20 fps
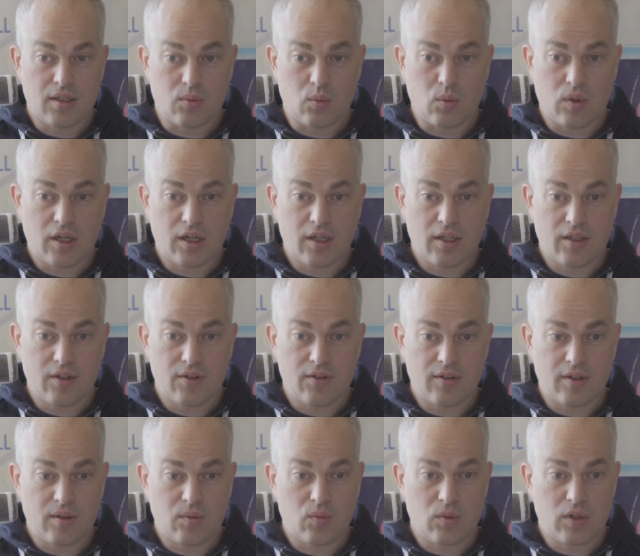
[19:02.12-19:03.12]
Y is
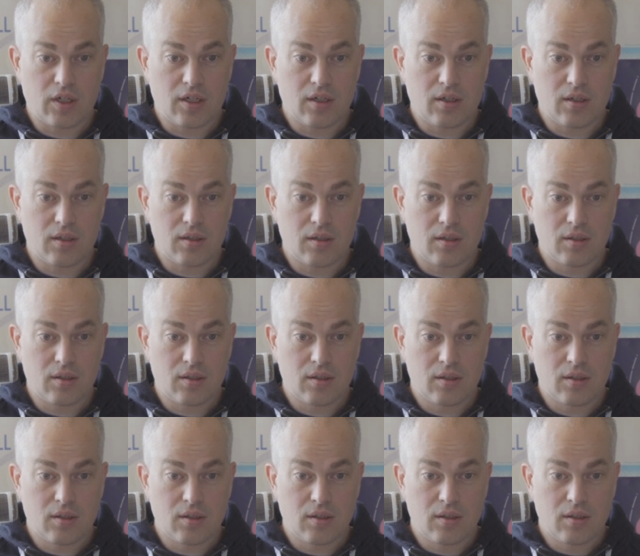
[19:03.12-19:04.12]
somewhere.
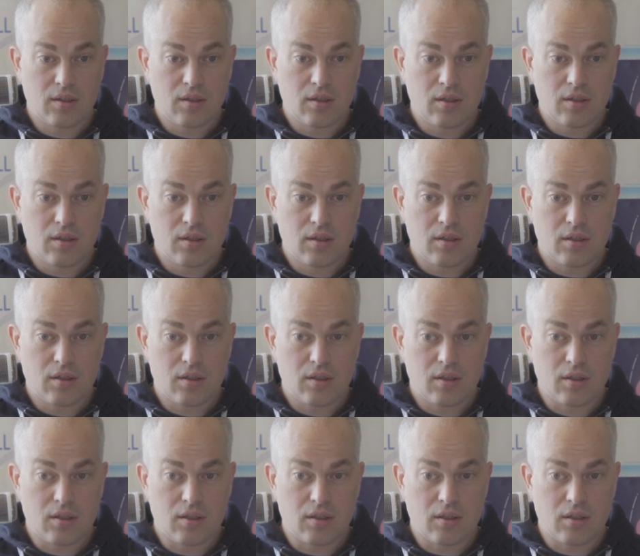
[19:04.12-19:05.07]
I